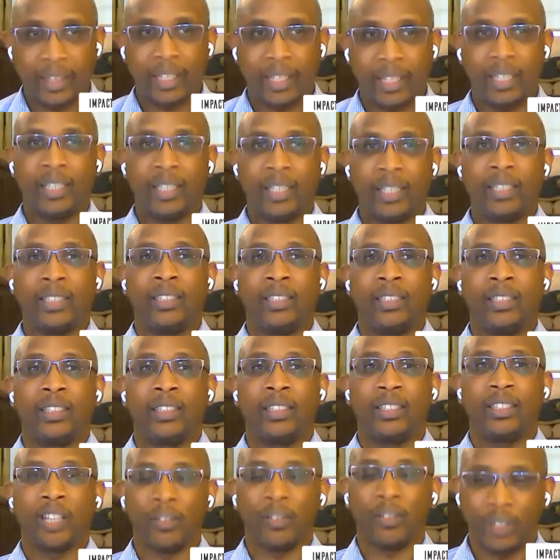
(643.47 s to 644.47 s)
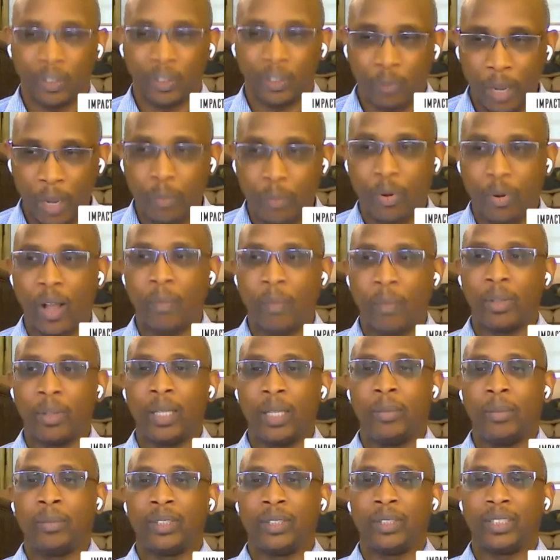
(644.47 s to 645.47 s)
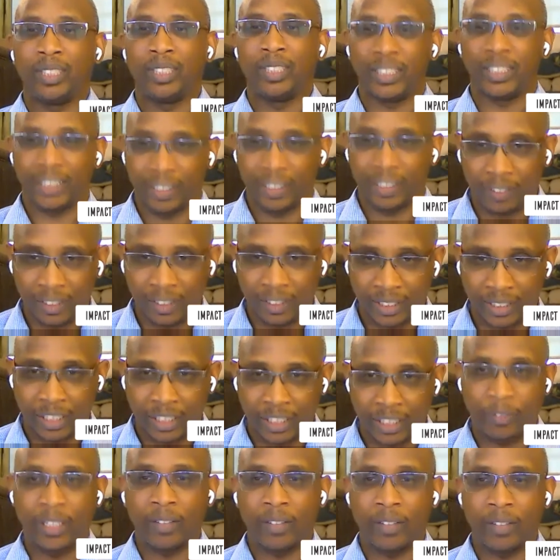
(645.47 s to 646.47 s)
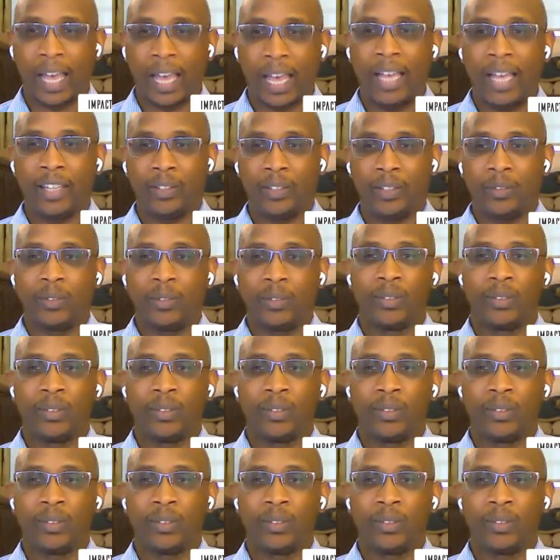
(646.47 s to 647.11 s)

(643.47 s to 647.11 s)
things, solving the right problems, delivering the value?